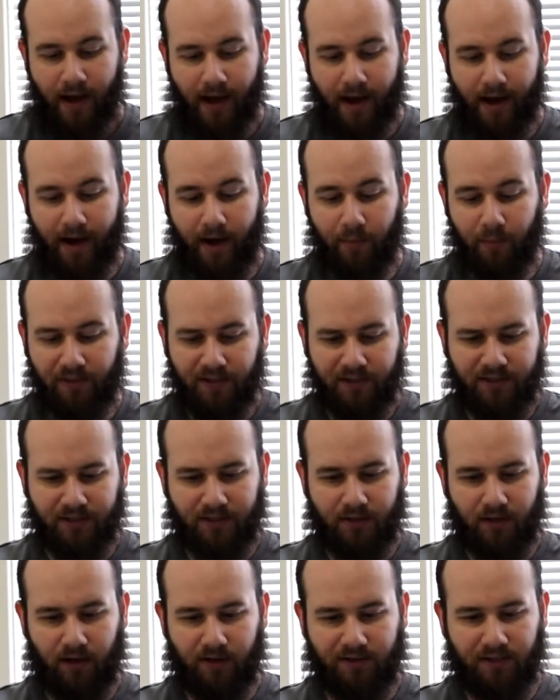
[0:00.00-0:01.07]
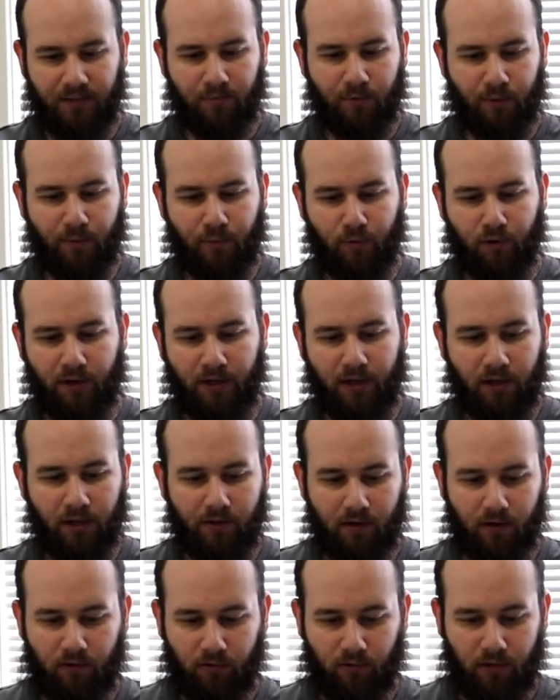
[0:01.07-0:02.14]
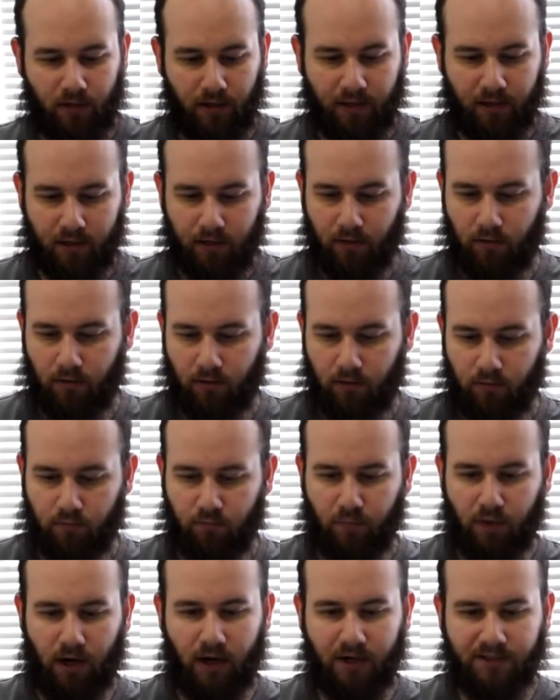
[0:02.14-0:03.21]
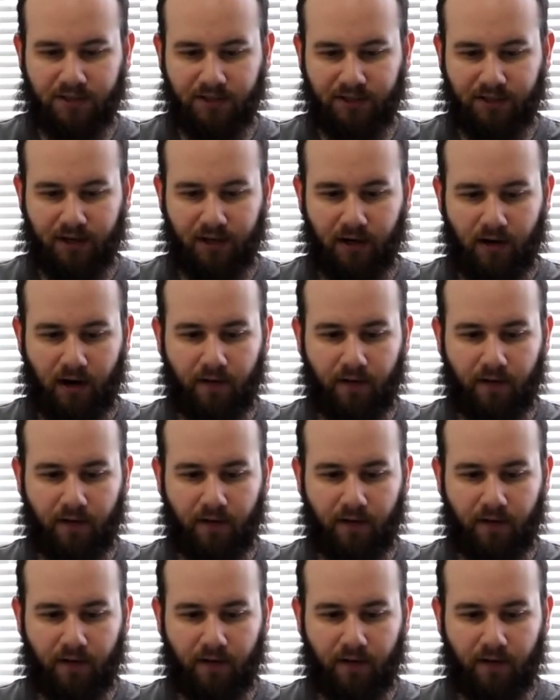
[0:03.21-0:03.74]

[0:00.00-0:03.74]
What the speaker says: But these seem to be pretty clear acrylic little boxes here.